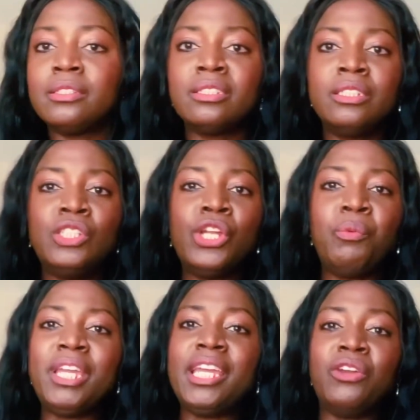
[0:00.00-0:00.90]
You know,
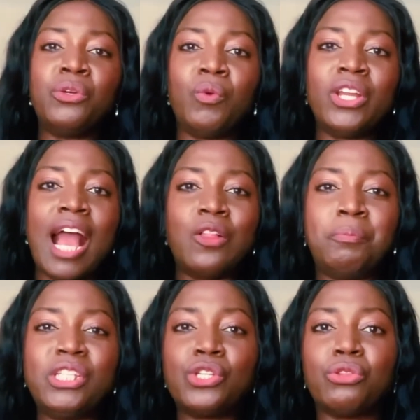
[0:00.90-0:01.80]
we hear the word
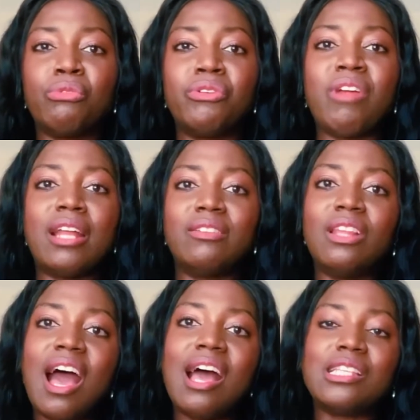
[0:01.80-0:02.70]
alopecia thrown around a
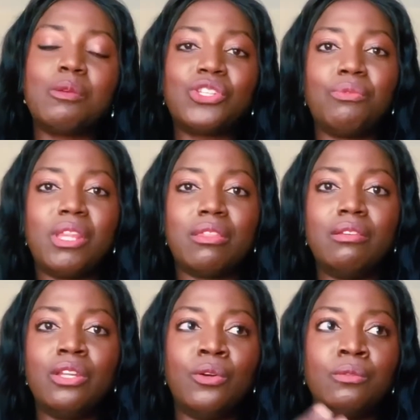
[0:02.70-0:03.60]
lot, especially with,
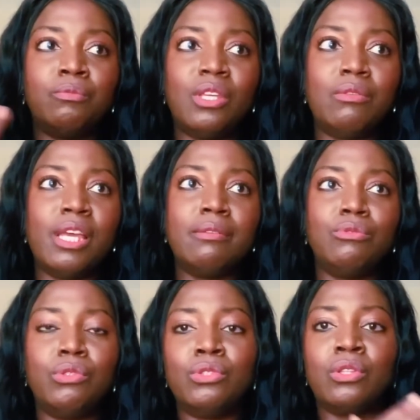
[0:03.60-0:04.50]
you know,
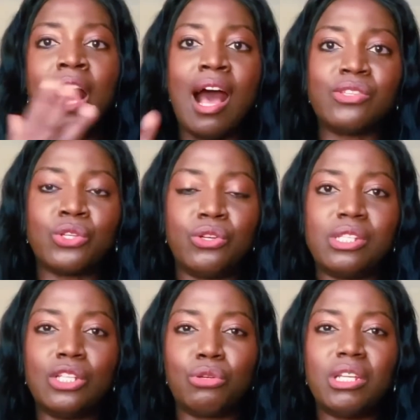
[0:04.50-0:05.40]
with the Oscar
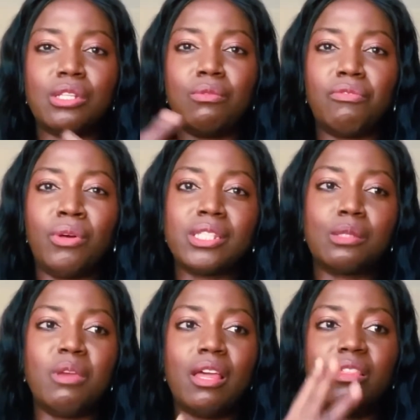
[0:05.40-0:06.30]
situation with Will
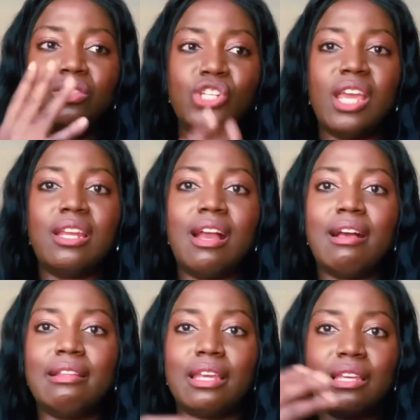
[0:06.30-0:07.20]
Smith and
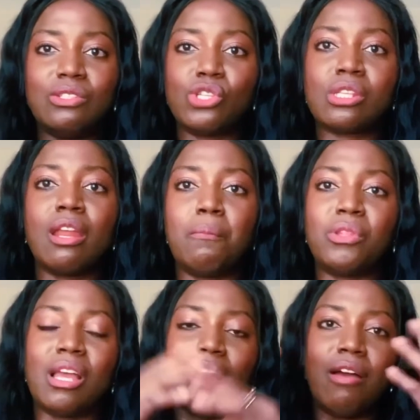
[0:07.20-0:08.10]
Jada. Like, it just kind of put
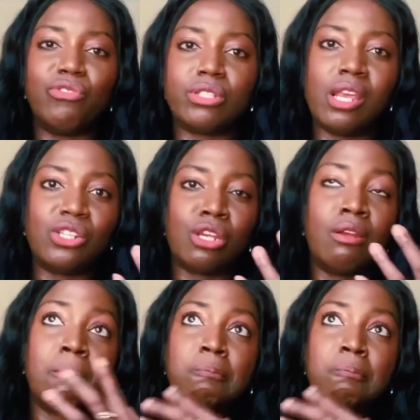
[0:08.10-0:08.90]
that conversation